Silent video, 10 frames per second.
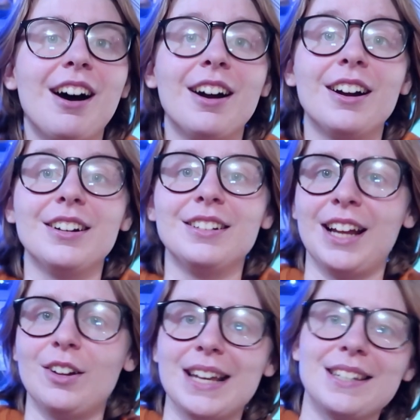are
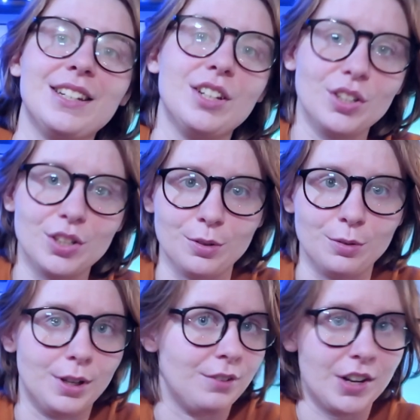now destined
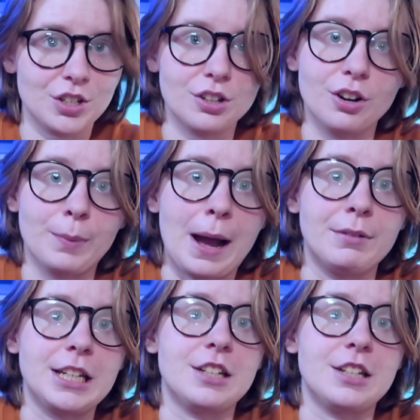to adventure around